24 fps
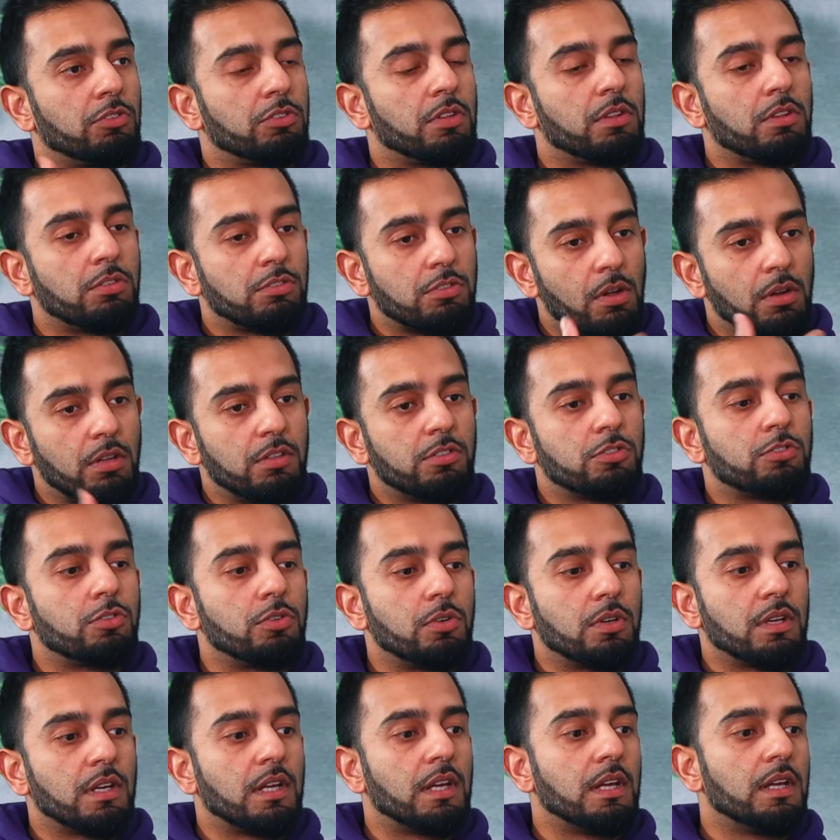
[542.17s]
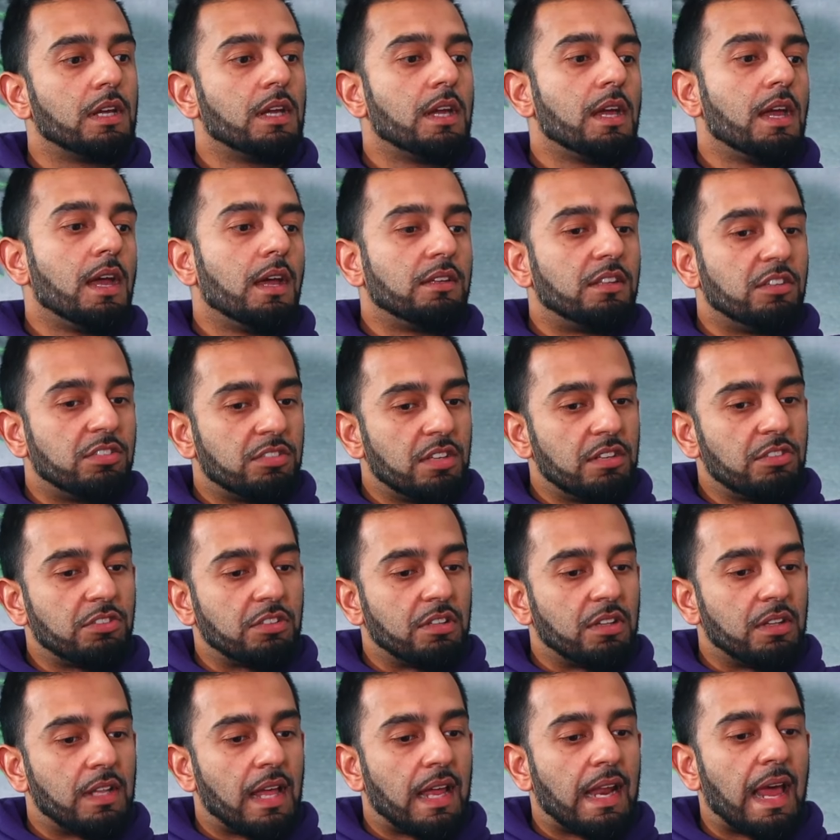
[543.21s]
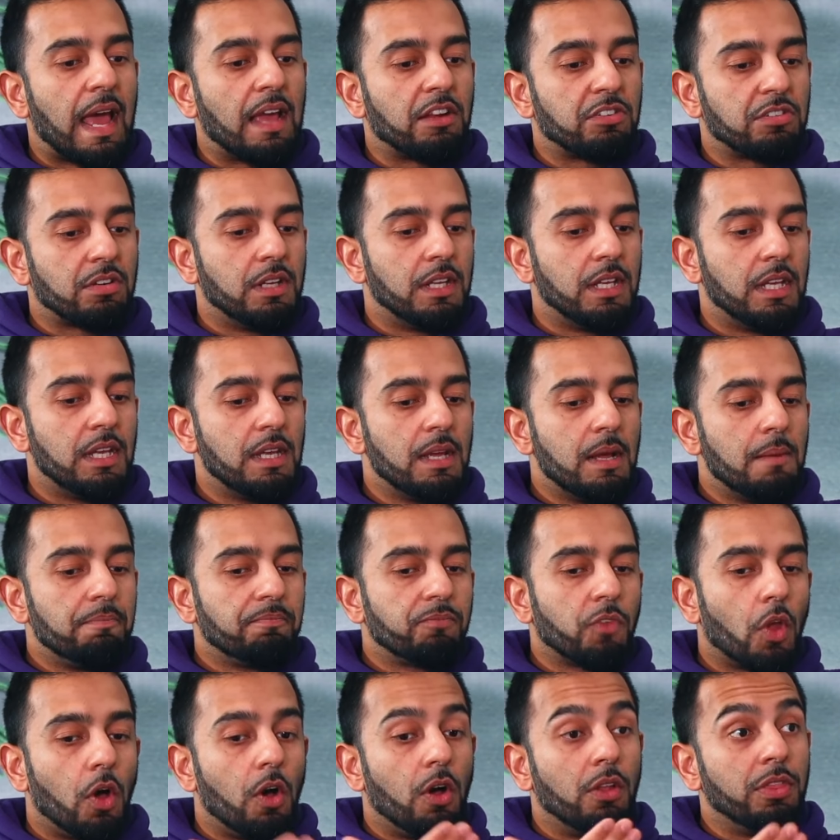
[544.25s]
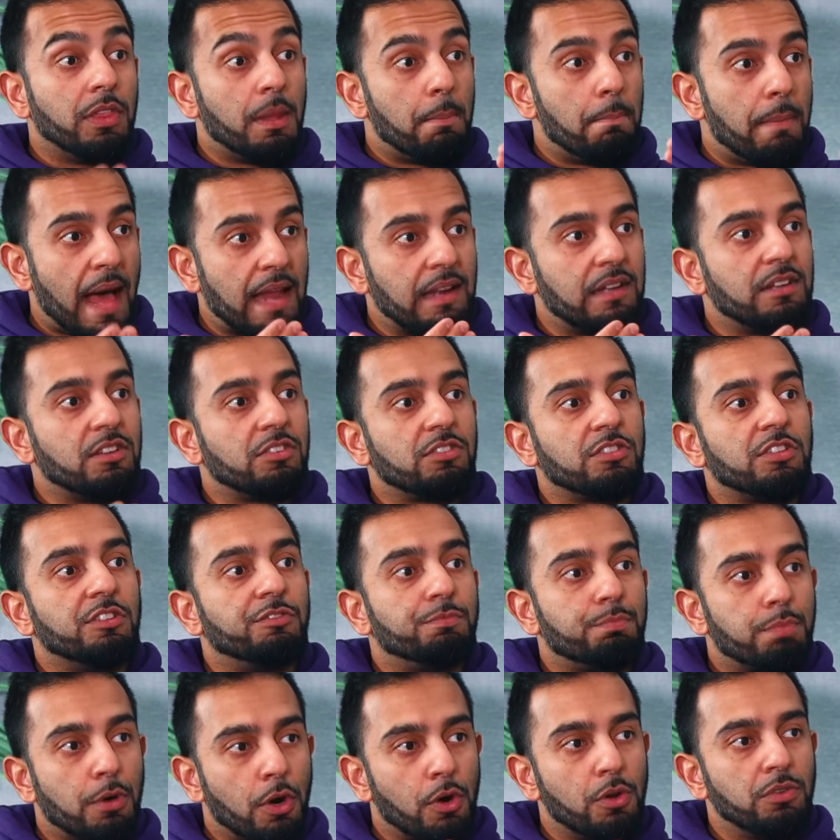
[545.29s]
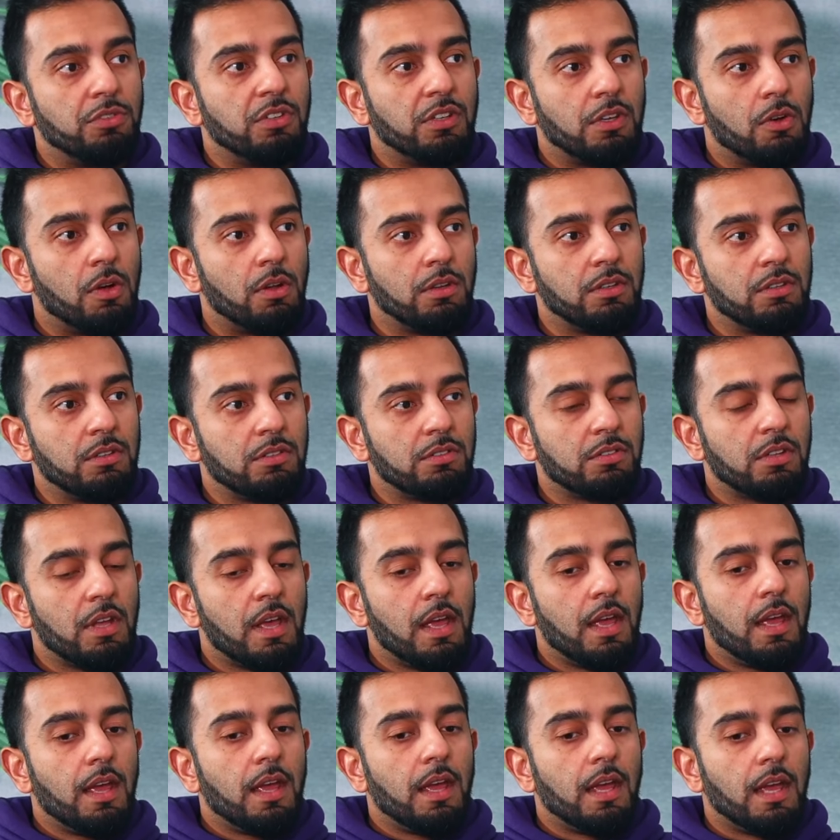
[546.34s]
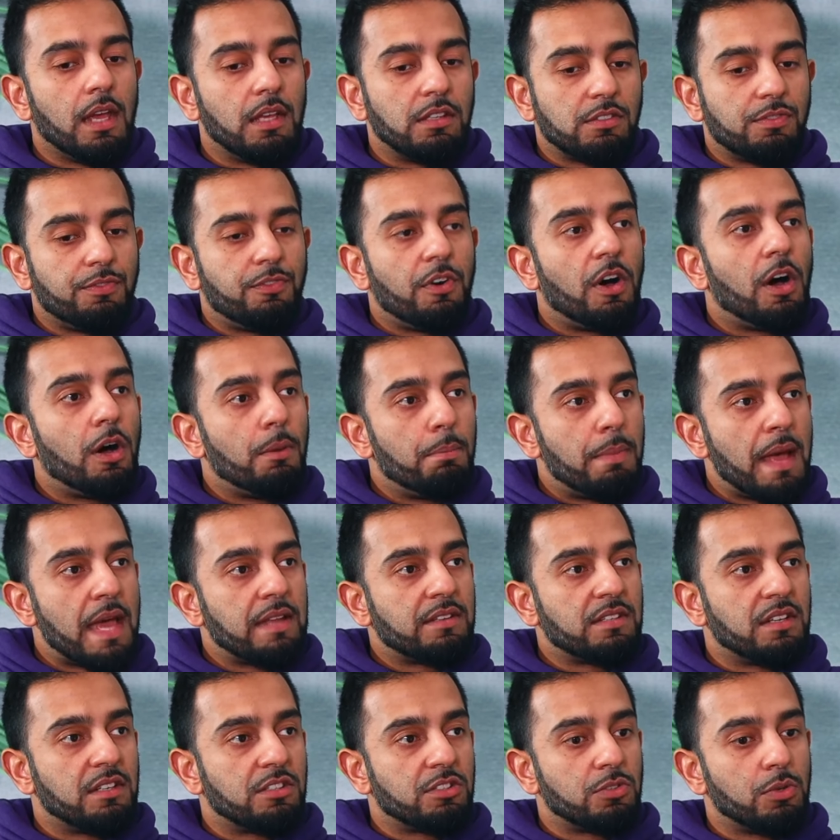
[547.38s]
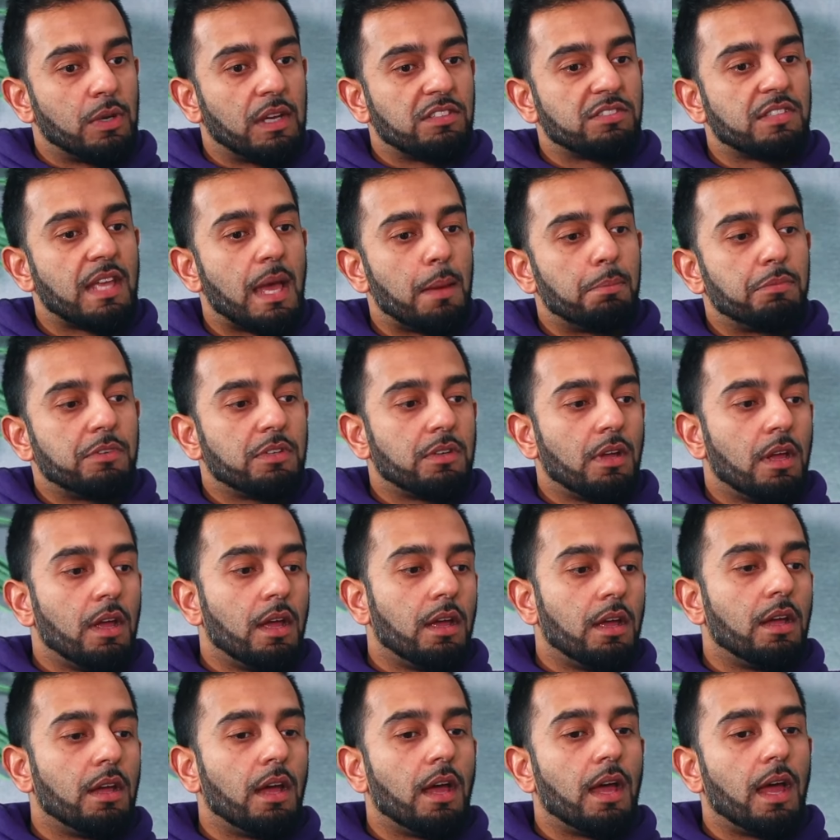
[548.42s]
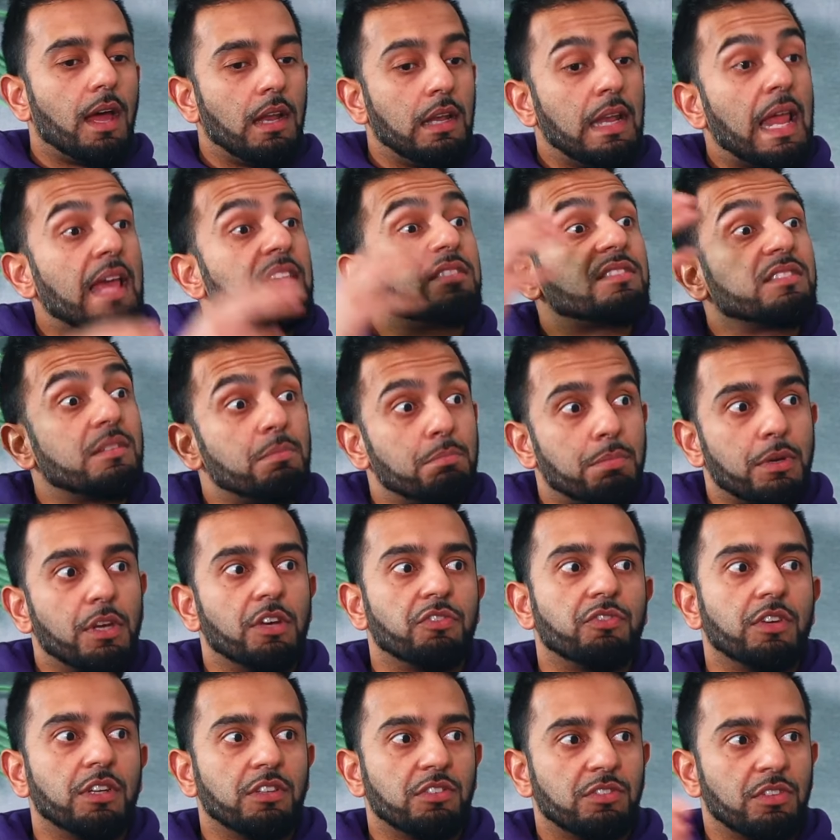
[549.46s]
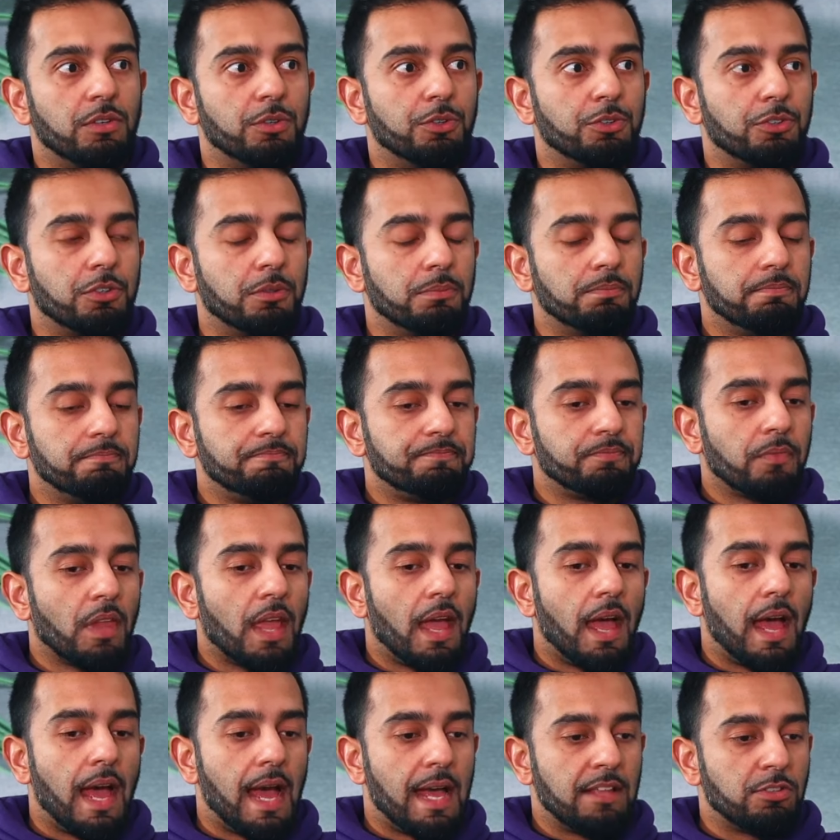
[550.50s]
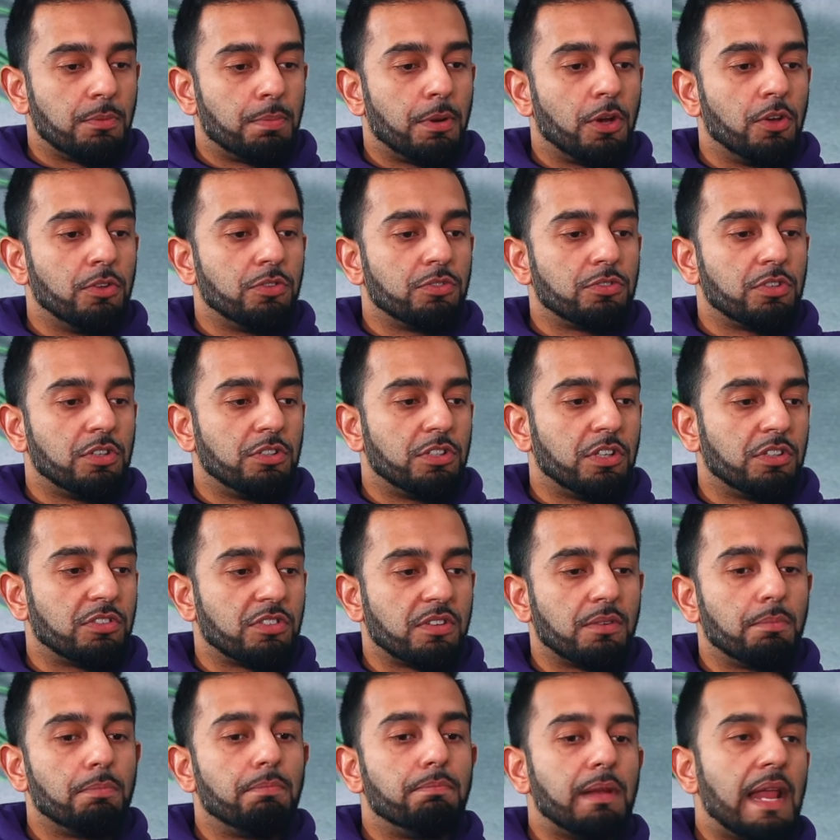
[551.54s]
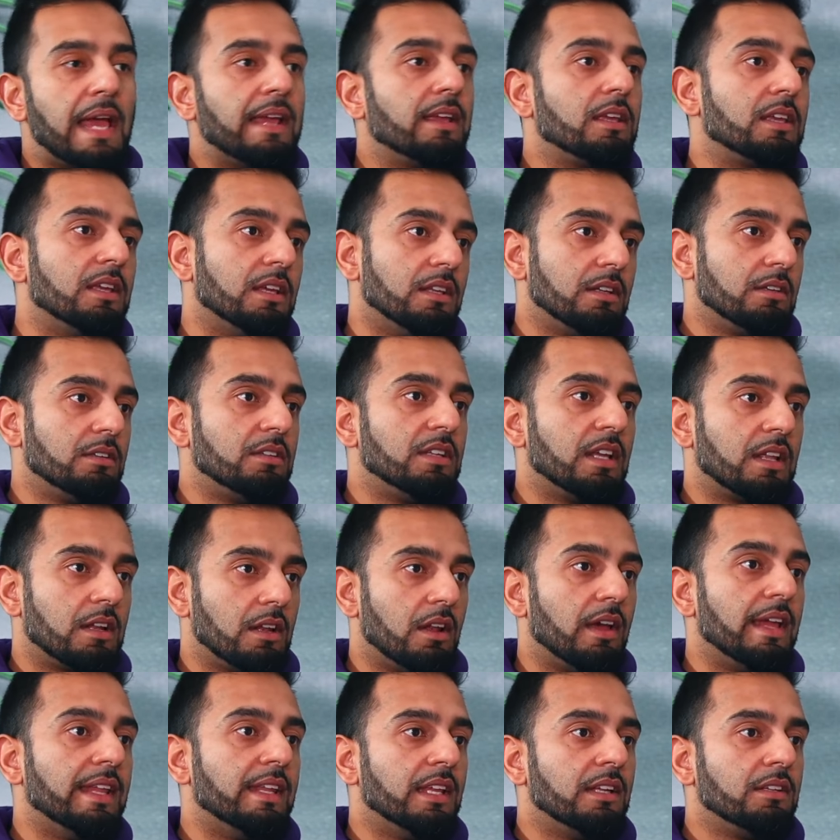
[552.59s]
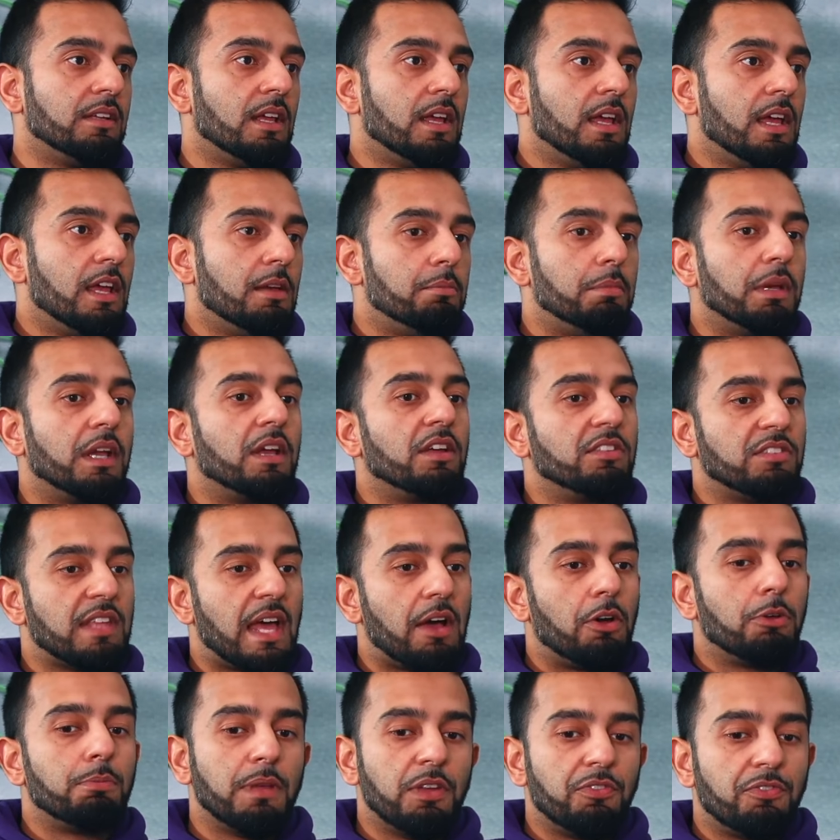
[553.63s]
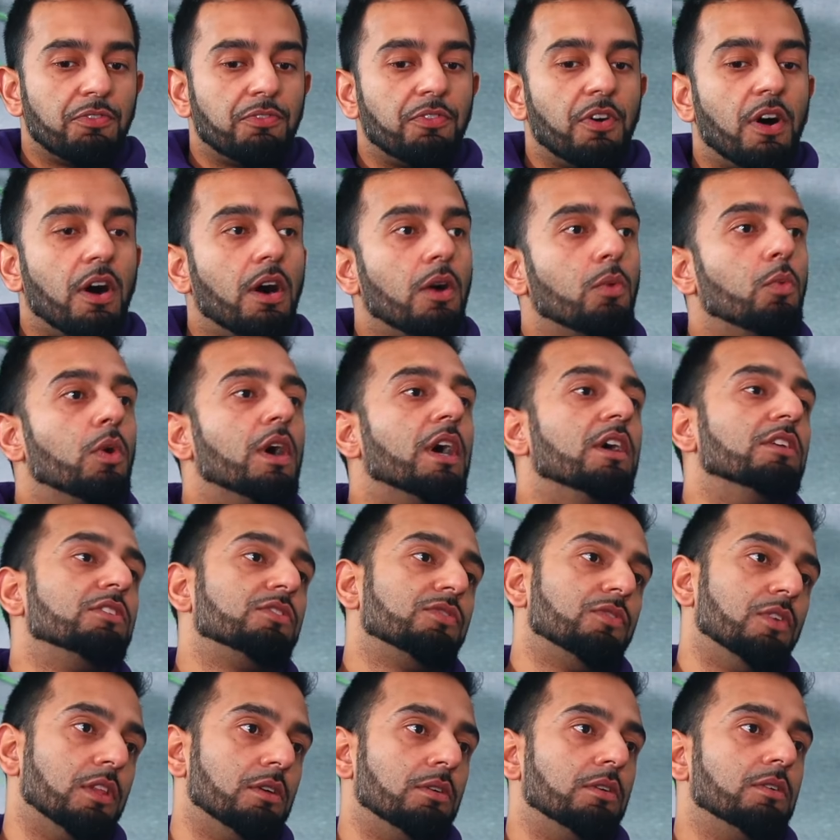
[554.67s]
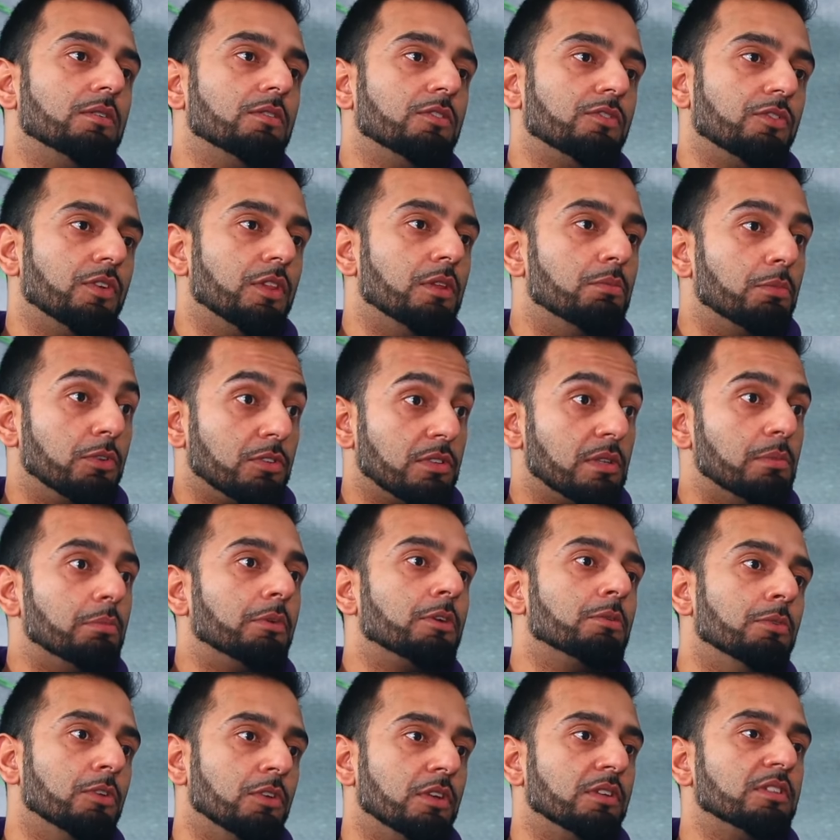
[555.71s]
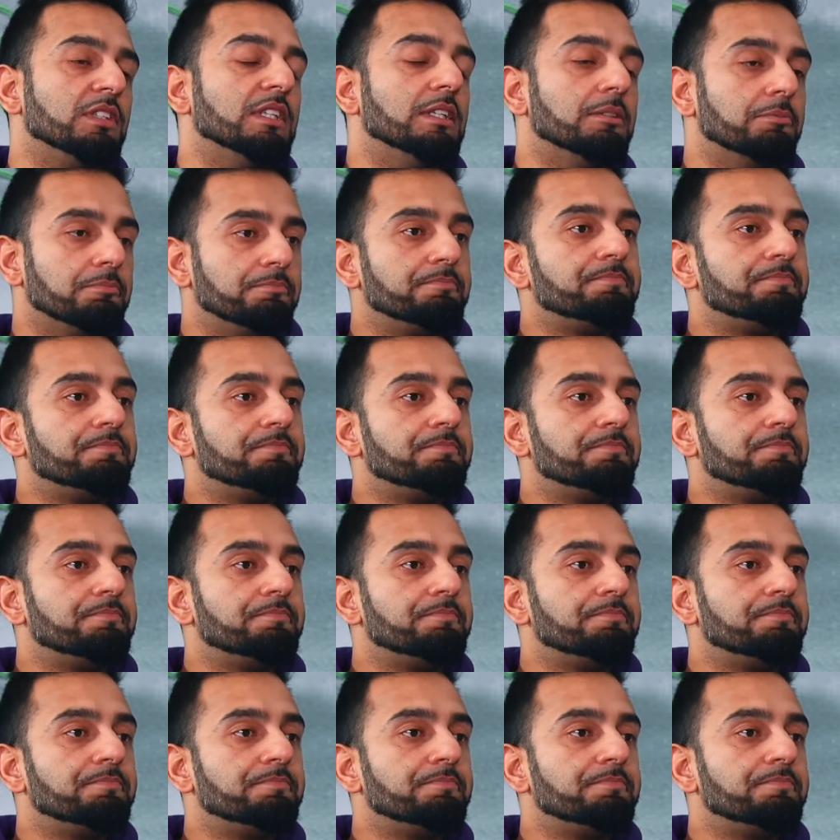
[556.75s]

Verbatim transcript: So the scholars took a decision that actually, on the balance of pros and cons, it's far better to accept a less than perfect mm-hmm. solution mm-hmm. as opposed to just blanket decline it, because that would be far worse for the, for the Muslim community.